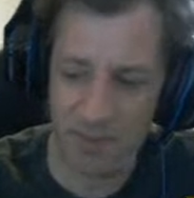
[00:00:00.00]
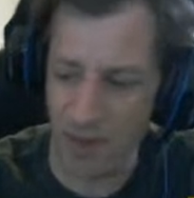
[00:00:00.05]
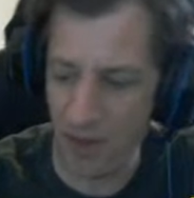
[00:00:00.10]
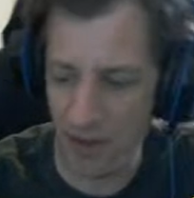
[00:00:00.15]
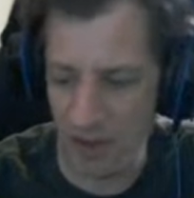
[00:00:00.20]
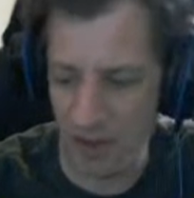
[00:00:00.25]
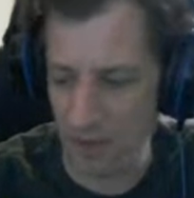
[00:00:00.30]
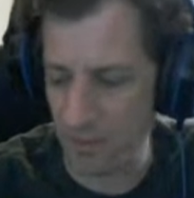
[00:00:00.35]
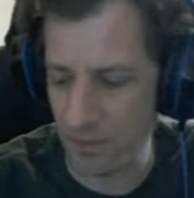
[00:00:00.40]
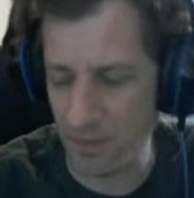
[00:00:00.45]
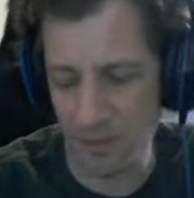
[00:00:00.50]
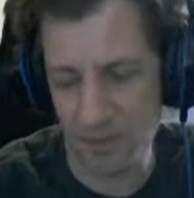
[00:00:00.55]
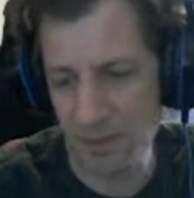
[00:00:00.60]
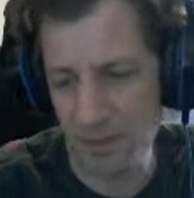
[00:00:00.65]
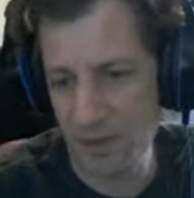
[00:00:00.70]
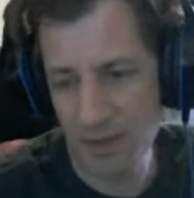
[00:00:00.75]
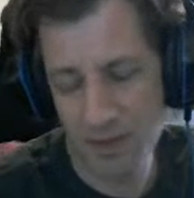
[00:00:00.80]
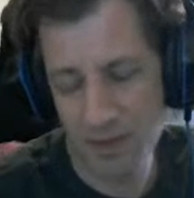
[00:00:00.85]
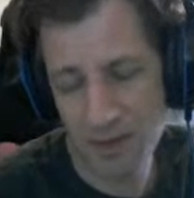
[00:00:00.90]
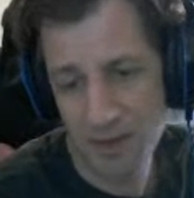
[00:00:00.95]
horrible,
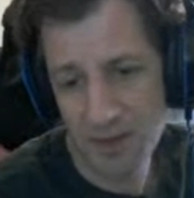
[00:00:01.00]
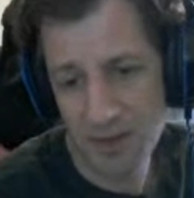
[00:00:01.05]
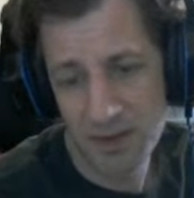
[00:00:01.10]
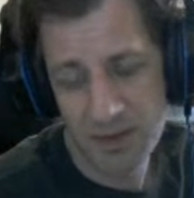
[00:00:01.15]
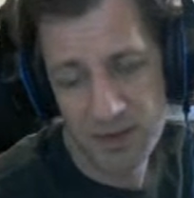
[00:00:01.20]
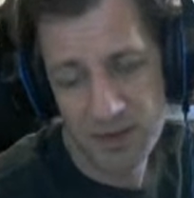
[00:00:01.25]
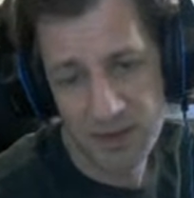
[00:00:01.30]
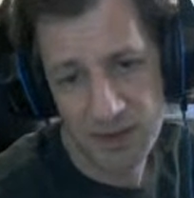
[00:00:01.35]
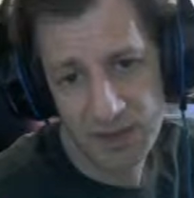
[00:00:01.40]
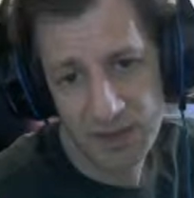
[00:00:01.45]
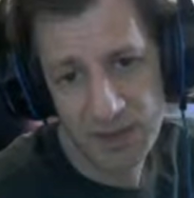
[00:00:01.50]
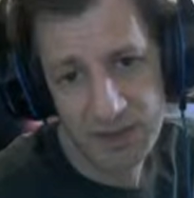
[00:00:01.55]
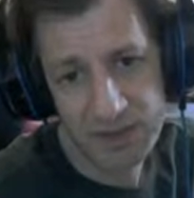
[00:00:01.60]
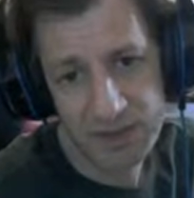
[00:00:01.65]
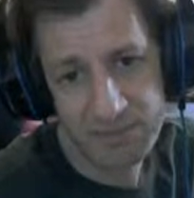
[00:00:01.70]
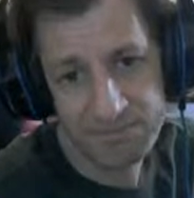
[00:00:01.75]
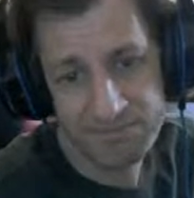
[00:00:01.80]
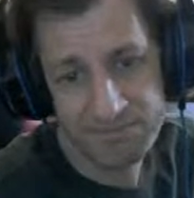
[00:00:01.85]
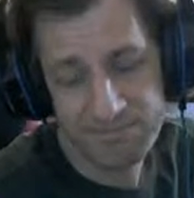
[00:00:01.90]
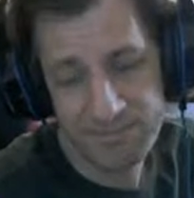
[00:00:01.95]

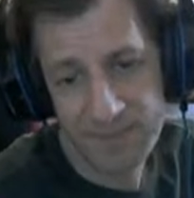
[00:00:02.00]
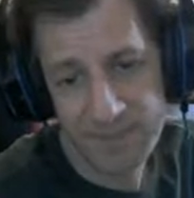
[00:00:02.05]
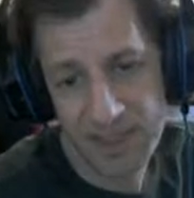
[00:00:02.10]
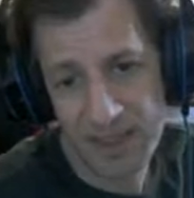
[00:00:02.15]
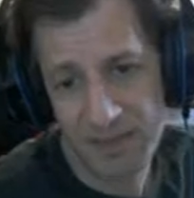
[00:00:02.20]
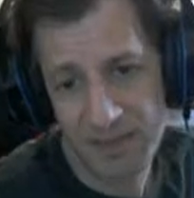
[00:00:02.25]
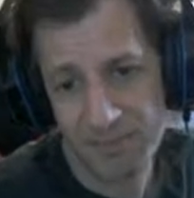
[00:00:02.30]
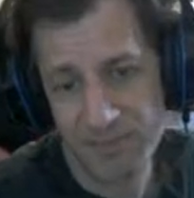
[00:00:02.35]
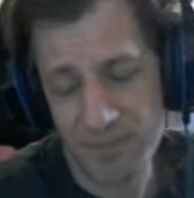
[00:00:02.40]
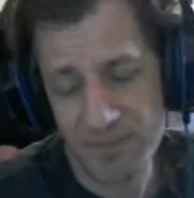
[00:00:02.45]
yeah,